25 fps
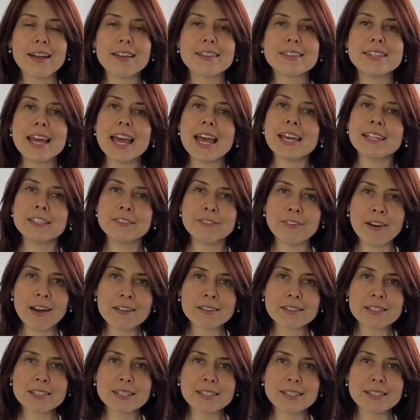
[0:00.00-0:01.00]
The
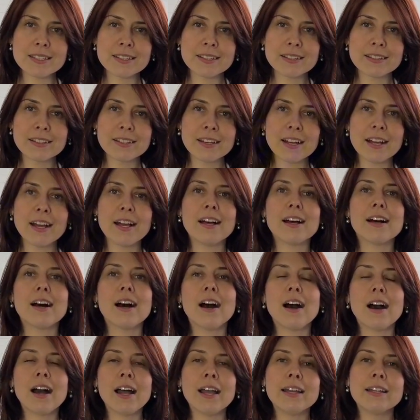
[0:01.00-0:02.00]
advanced
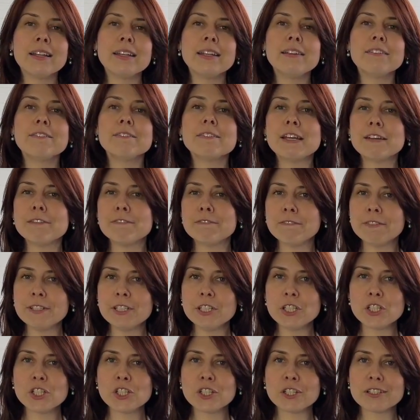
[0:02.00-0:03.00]
highly
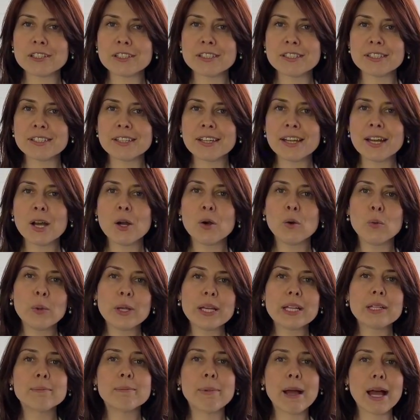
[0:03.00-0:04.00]
efficient
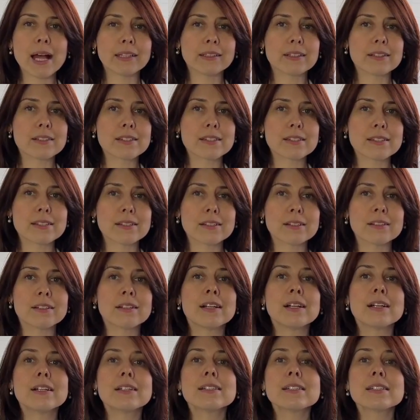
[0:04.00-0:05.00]
wheel balancer
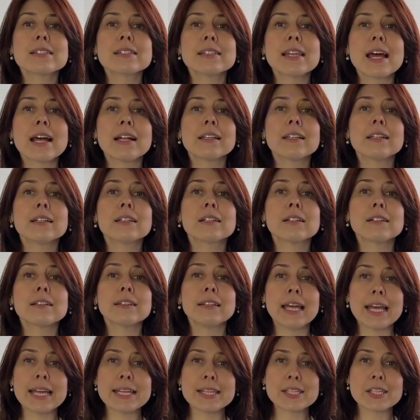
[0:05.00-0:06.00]
Stellar
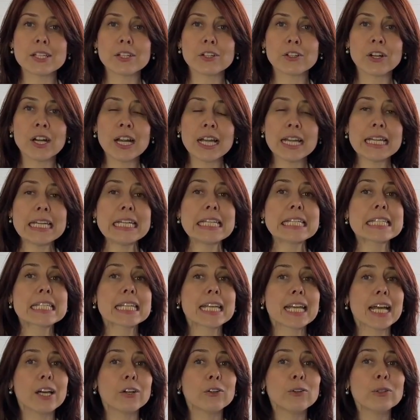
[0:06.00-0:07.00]
Laser is
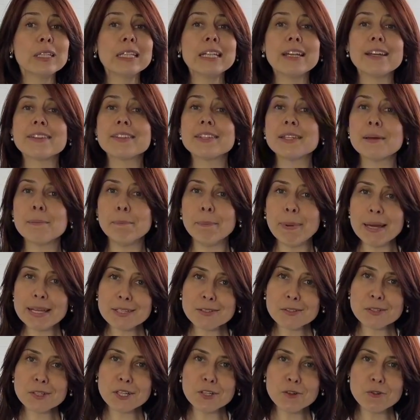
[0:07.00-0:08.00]
currently the
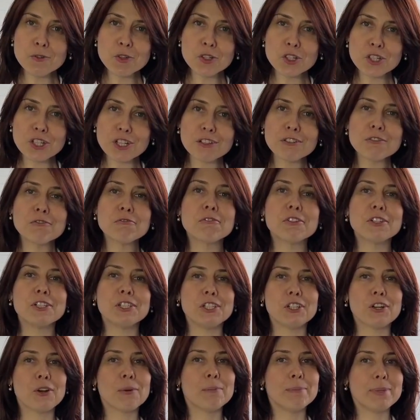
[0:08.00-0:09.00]
best solution for
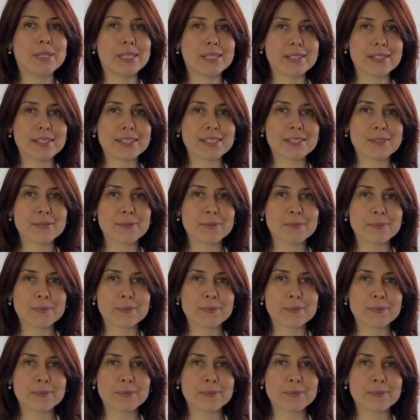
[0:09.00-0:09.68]
your business.